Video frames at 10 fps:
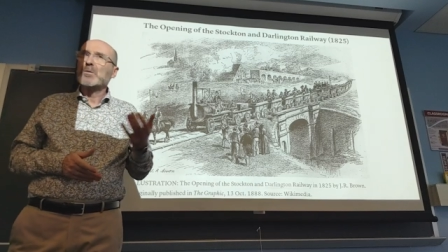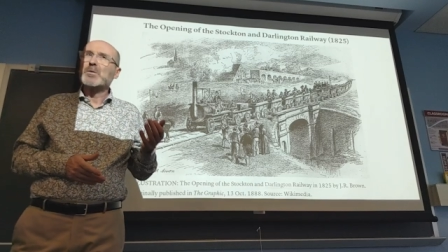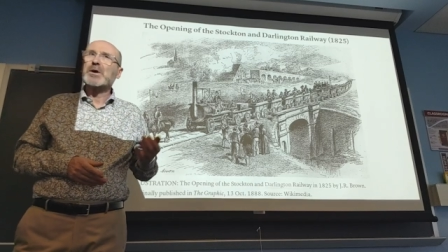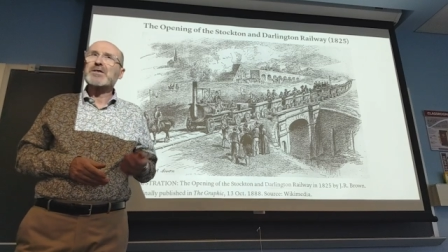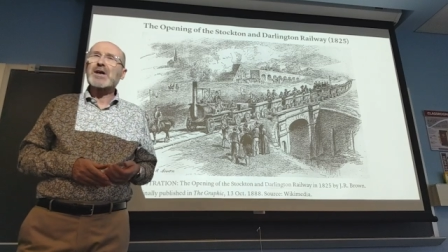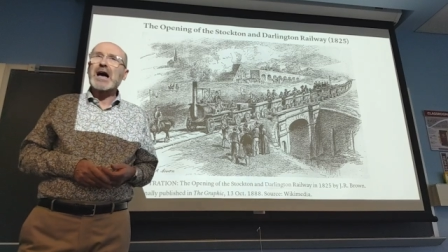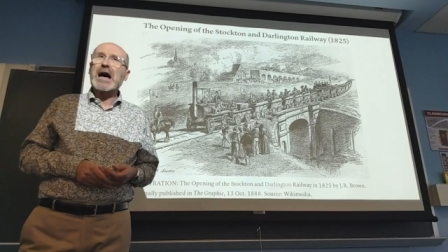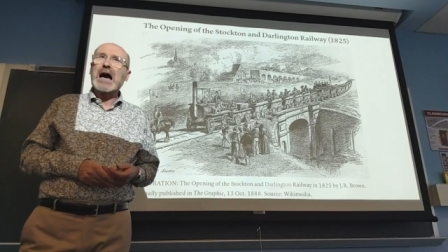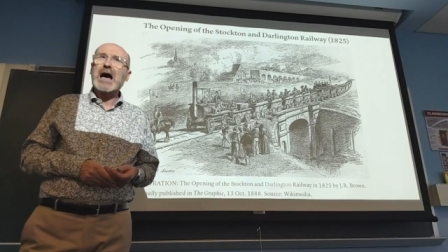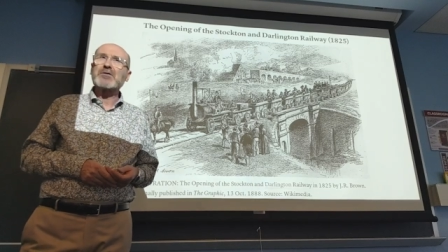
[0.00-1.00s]
with
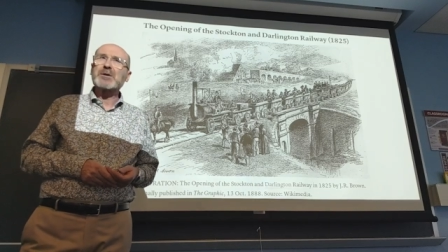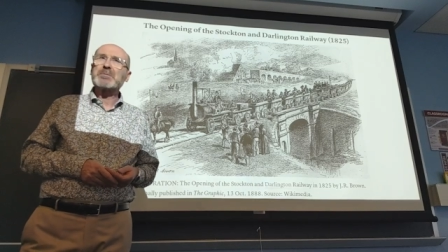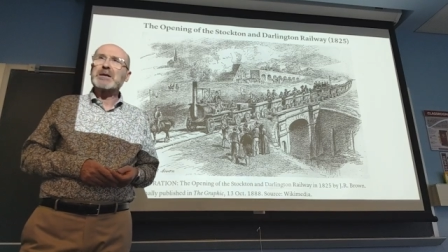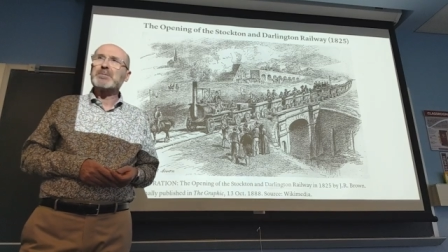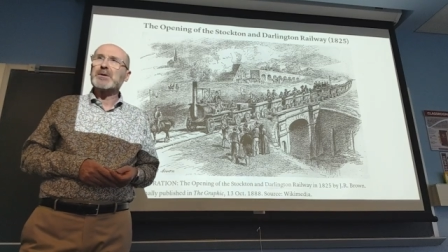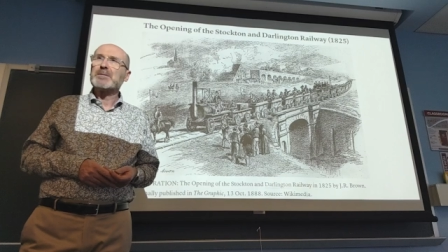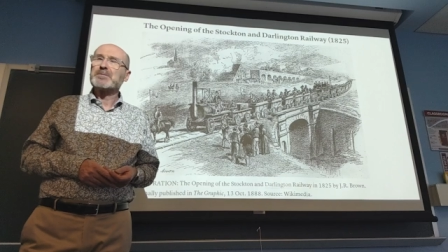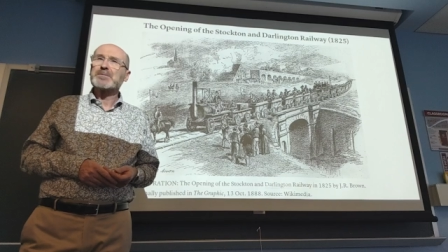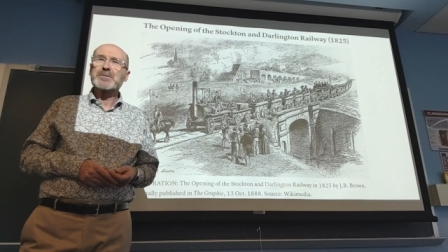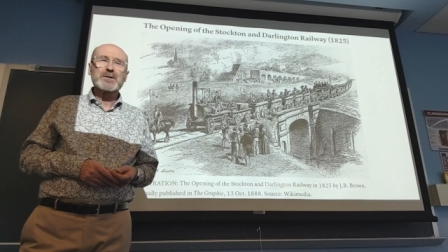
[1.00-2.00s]
other people,
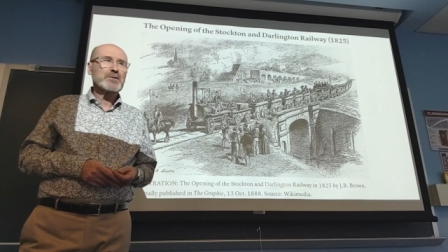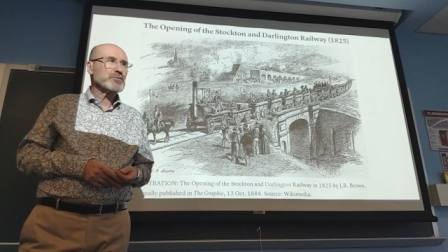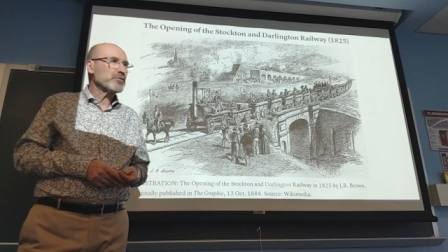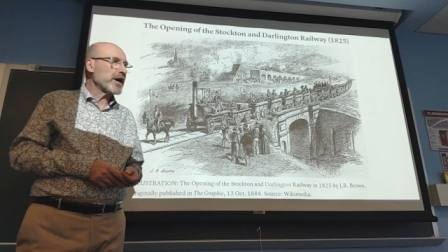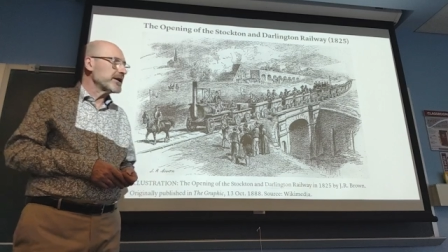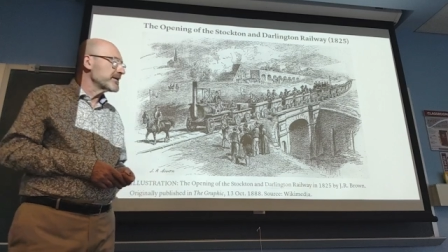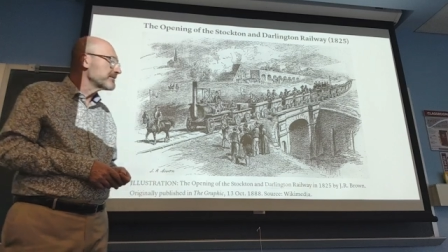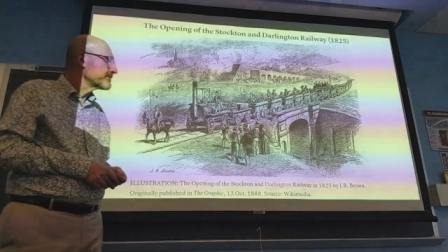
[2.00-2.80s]
right?